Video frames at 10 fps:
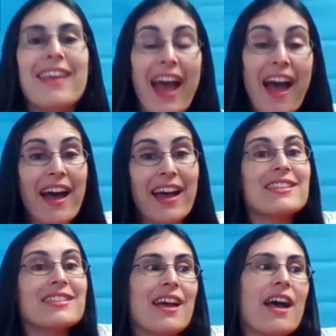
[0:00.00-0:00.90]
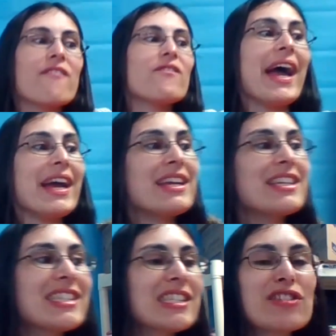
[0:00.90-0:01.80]
Yes,
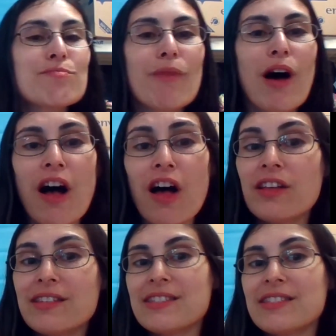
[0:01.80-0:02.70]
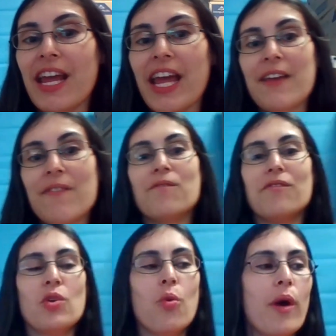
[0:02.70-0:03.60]
find a small, safe
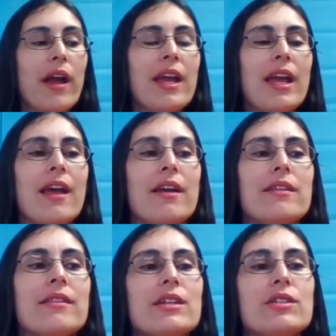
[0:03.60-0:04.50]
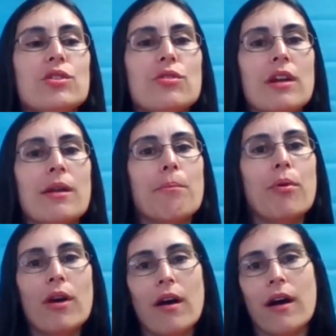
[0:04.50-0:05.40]
toy that you
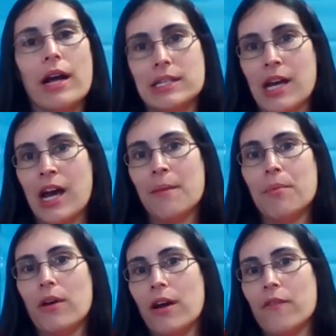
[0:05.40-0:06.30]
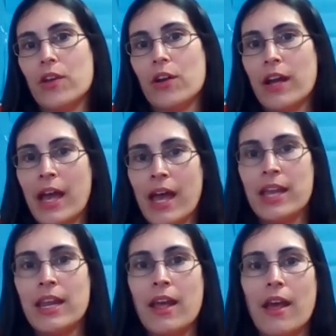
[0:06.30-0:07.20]
can put on top of your
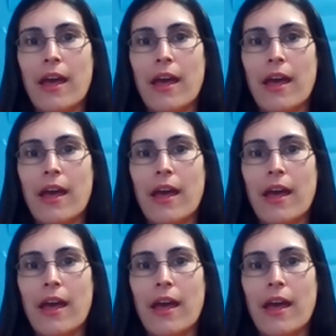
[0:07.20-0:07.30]
head